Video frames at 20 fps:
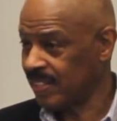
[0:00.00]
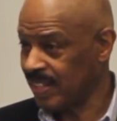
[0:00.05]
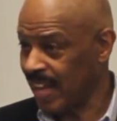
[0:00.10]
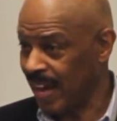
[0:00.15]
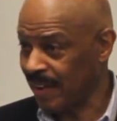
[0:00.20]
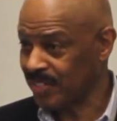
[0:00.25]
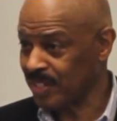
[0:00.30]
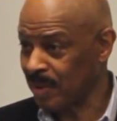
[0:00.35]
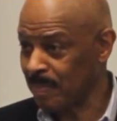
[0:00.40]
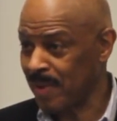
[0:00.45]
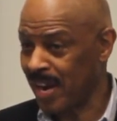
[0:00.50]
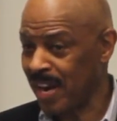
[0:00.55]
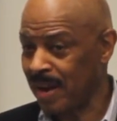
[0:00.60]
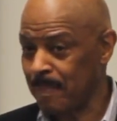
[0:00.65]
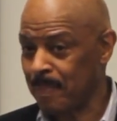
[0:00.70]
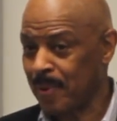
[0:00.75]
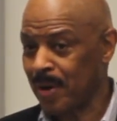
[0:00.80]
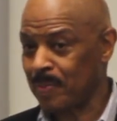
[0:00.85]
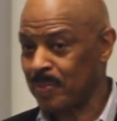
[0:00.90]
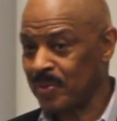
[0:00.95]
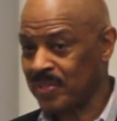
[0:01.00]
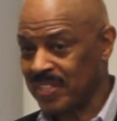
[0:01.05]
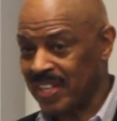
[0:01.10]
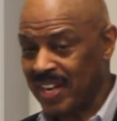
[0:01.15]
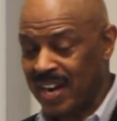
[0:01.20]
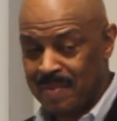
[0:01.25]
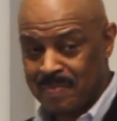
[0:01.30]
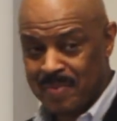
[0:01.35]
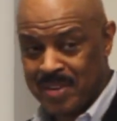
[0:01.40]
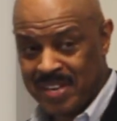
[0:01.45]
That's the main purpose
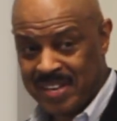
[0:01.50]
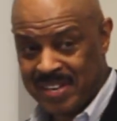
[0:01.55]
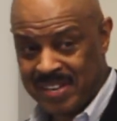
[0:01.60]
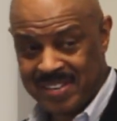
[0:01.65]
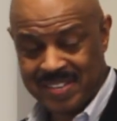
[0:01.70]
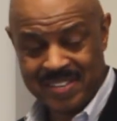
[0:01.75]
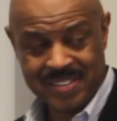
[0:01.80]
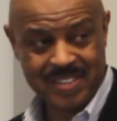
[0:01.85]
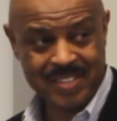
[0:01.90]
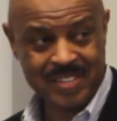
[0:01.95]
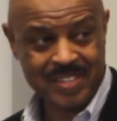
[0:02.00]
that I'm here.